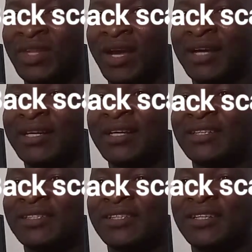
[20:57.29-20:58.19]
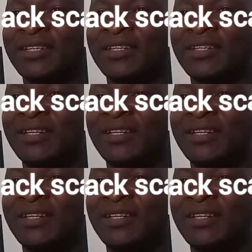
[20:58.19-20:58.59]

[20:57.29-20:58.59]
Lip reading: and there is the